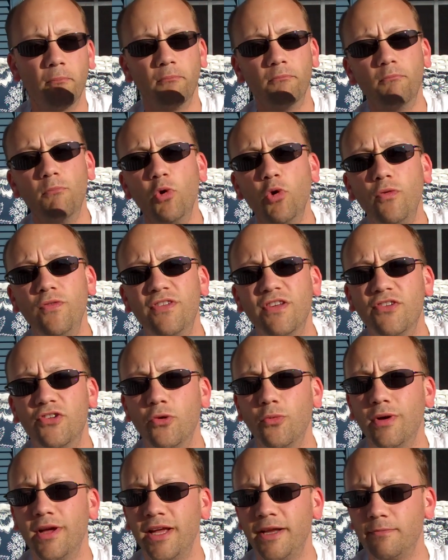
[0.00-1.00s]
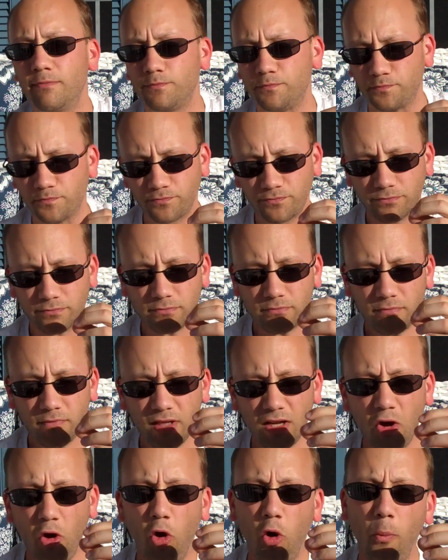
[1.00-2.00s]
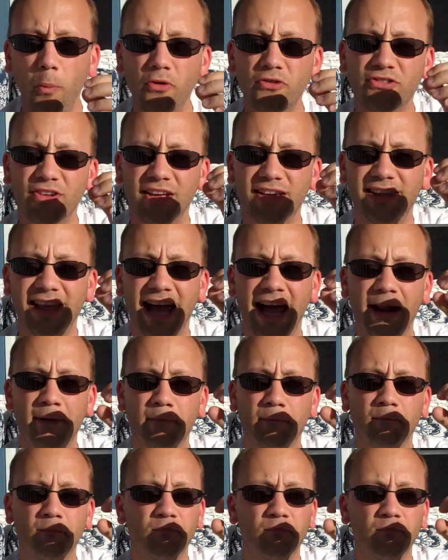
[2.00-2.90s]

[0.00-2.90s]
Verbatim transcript: moves into a almost like that